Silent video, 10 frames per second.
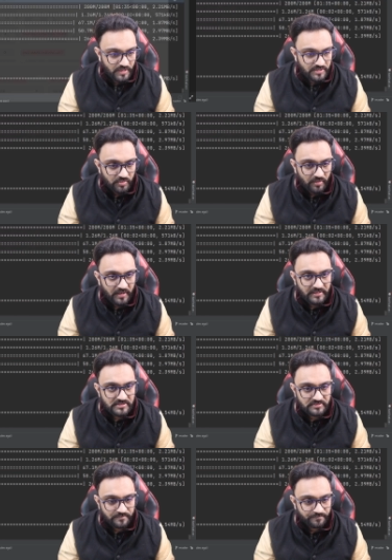you run
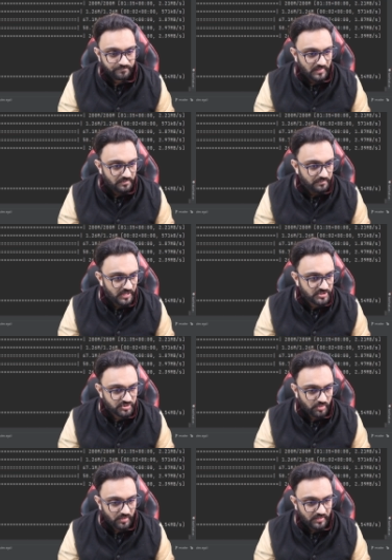it, make
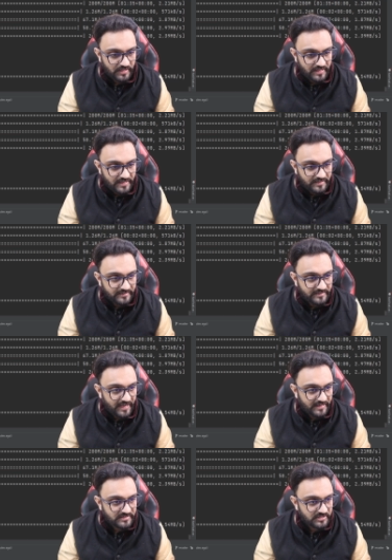sure
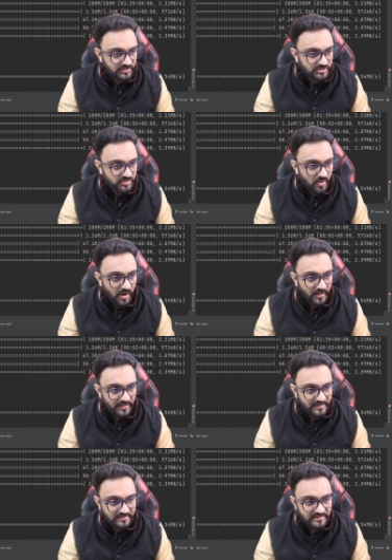that you are
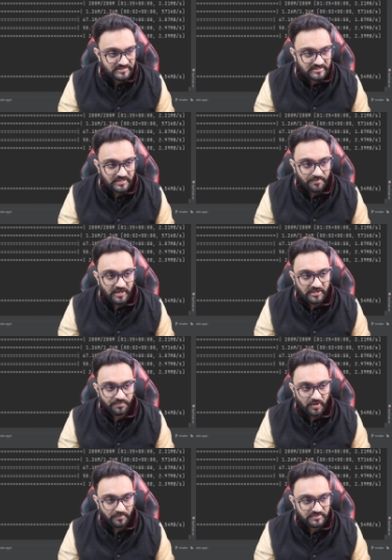in this command
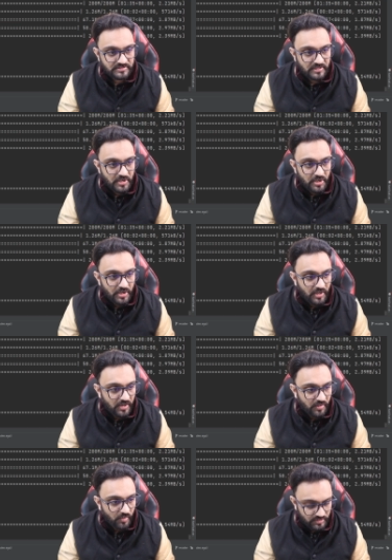prompt,
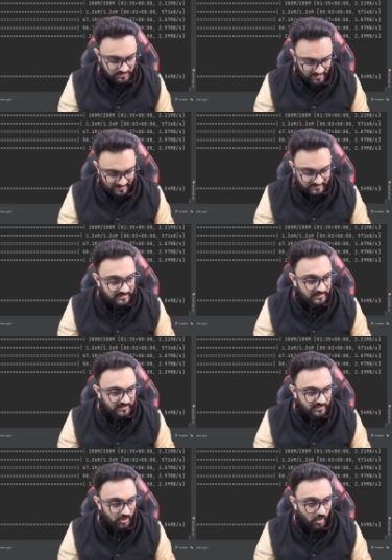which has
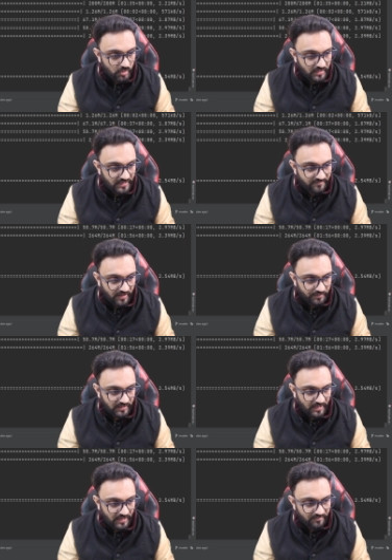the local environment.
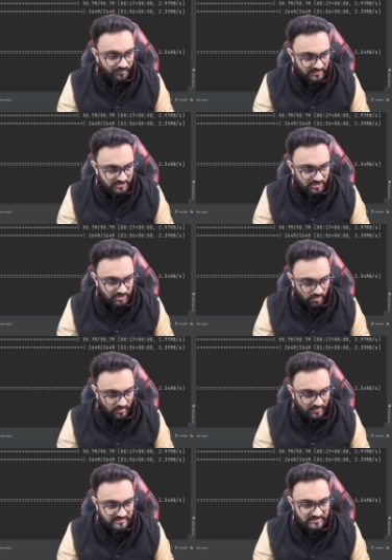I will press
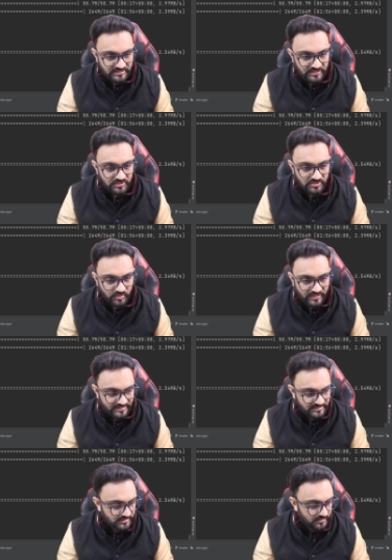Ctrl and C to
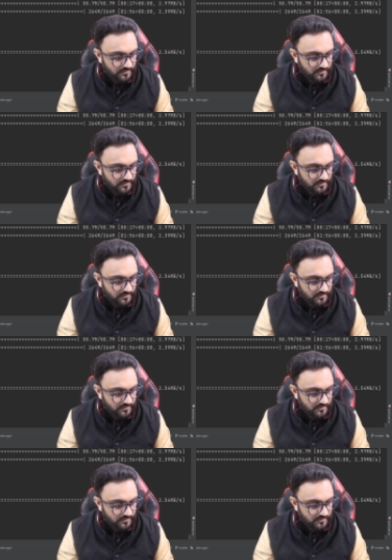cancel,